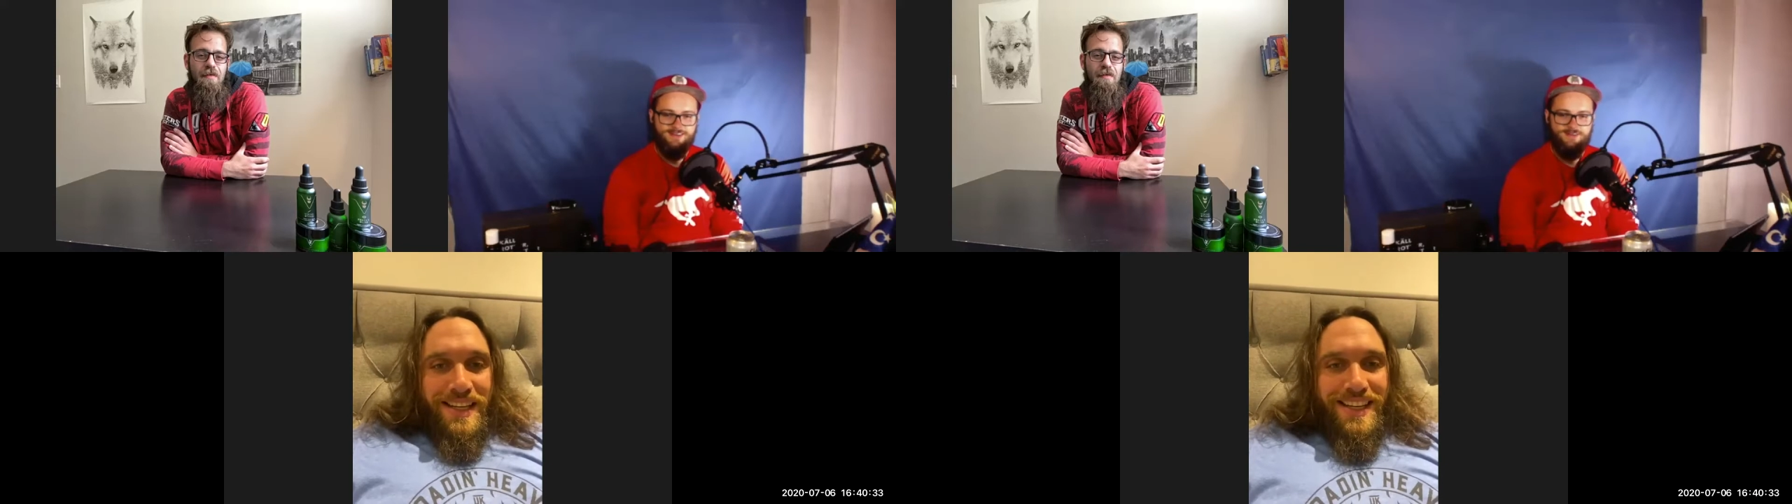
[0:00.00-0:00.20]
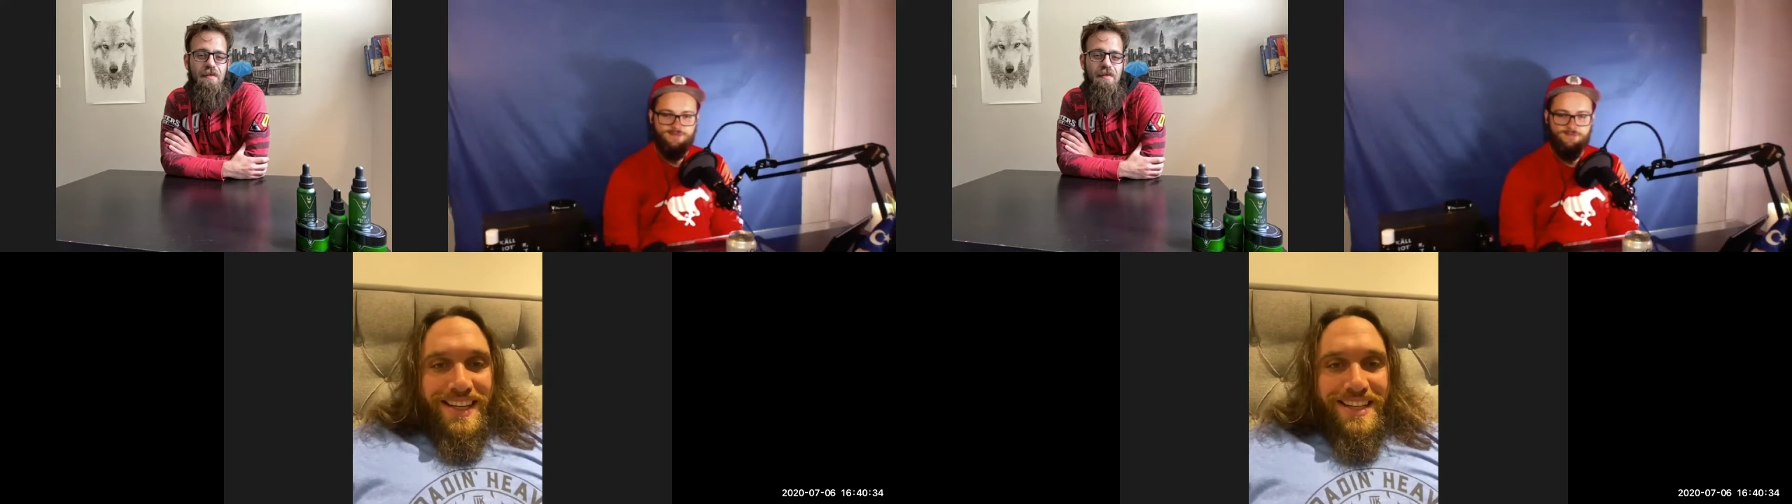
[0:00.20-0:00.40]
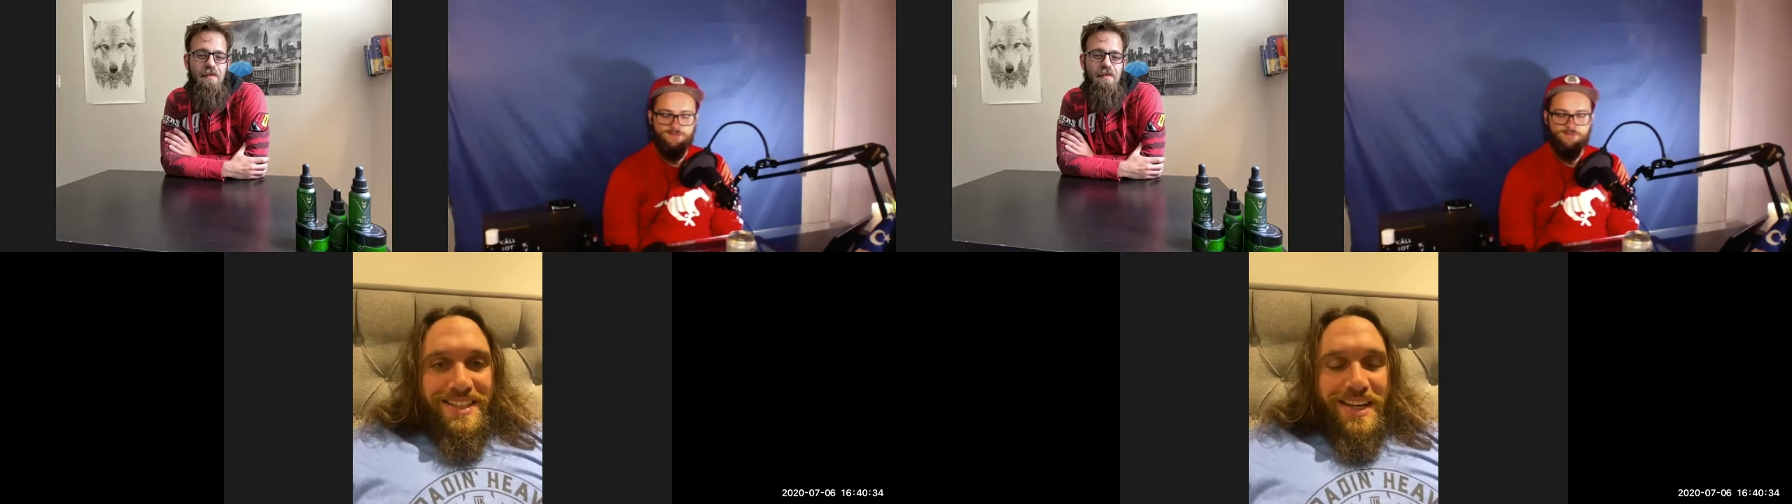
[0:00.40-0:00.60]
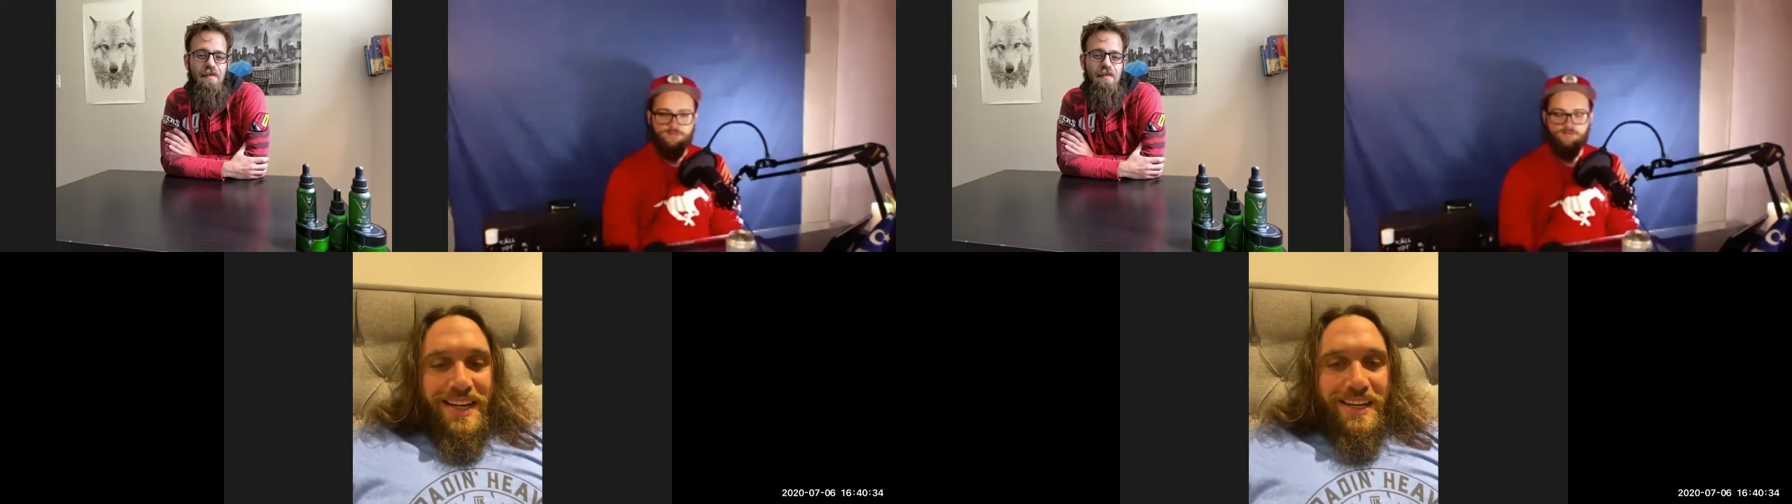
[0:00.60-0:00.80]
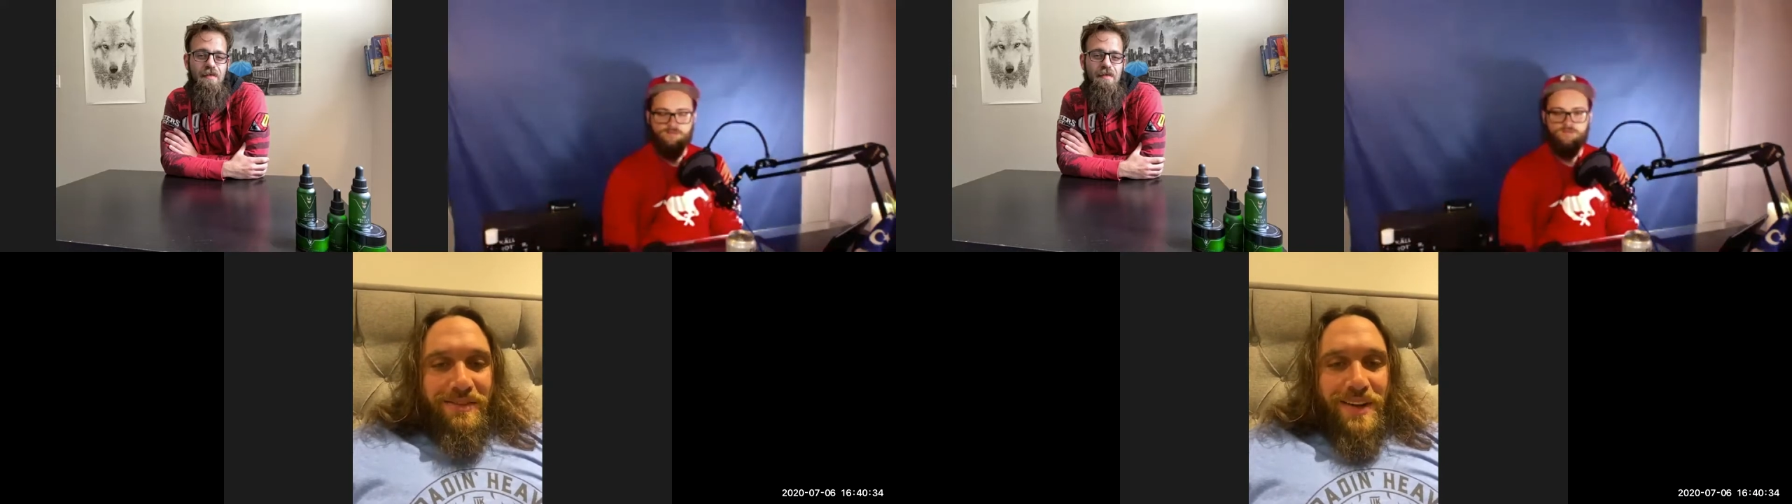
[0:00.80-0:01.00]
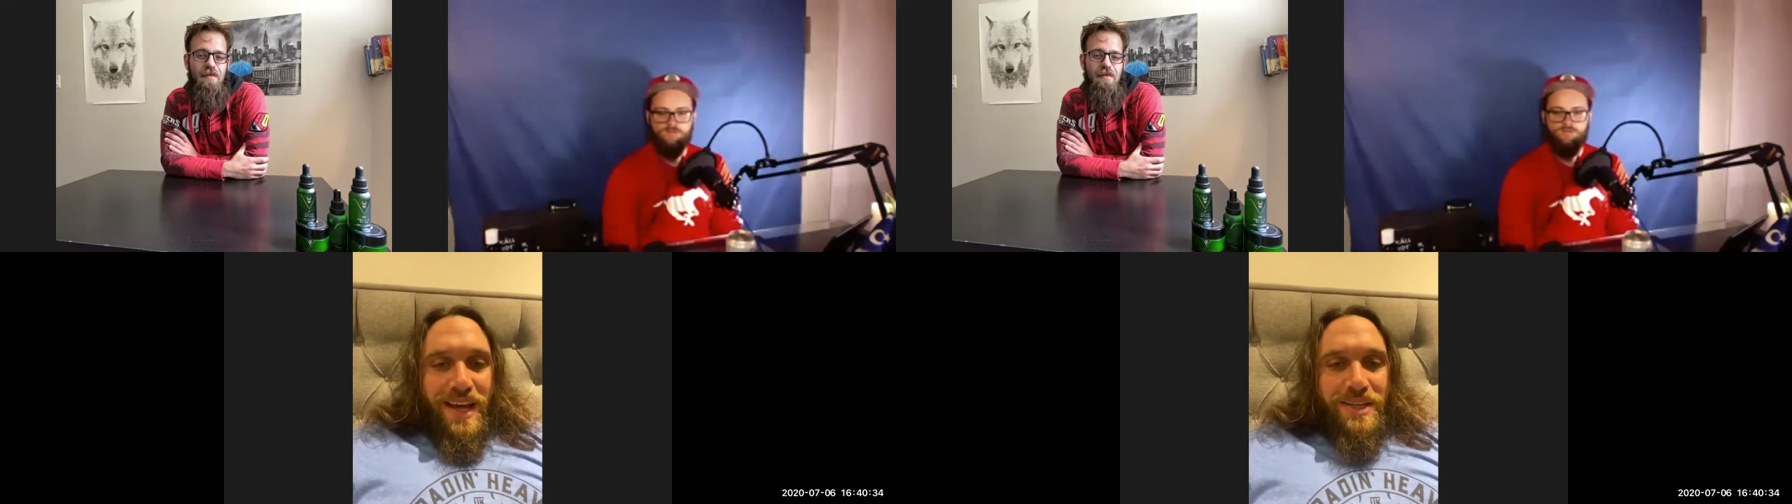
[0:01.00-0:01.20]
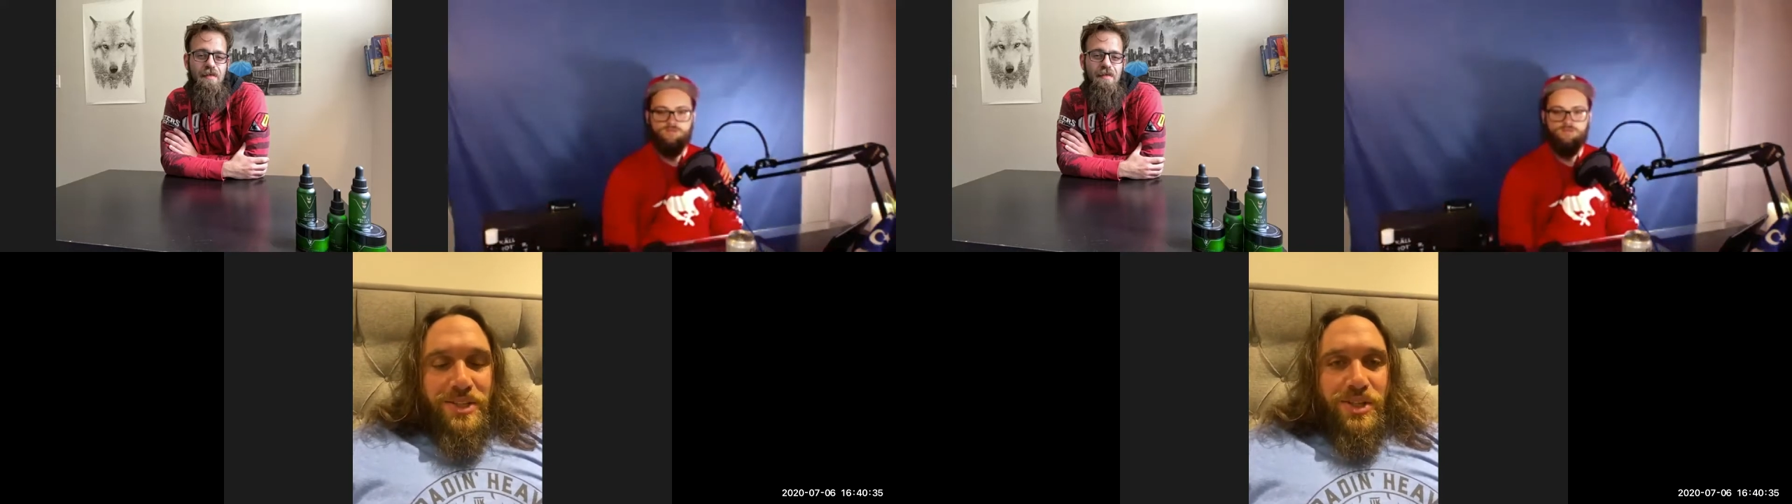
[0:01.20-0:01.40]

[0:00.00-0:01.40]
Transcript: it's kind of nice